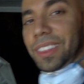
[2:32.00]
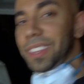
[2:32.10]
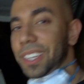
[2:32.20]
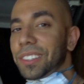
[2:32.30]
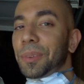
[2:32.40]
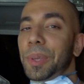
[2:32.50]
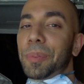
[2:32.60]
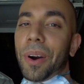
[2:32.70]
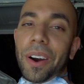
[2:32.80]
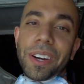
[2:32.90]
this should be
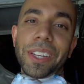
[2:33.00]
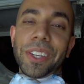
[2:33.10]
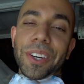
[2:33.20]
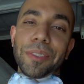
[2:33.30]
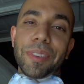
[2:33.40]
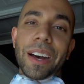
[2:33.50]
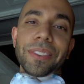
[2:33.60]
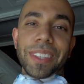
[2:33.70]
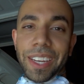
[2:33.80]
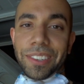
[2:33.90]
part of your
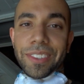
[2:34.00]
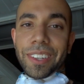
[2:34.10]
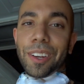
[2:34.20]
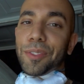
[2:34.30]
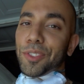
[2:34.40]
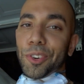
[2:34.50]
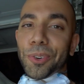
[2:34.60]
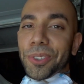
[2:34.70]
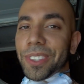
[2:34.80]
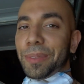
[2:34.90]
foundation of
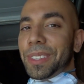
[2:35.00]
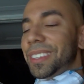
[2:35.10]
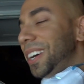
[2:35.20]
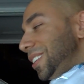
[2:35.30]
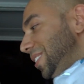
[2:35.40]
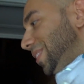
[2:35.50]
tools, let me tell you.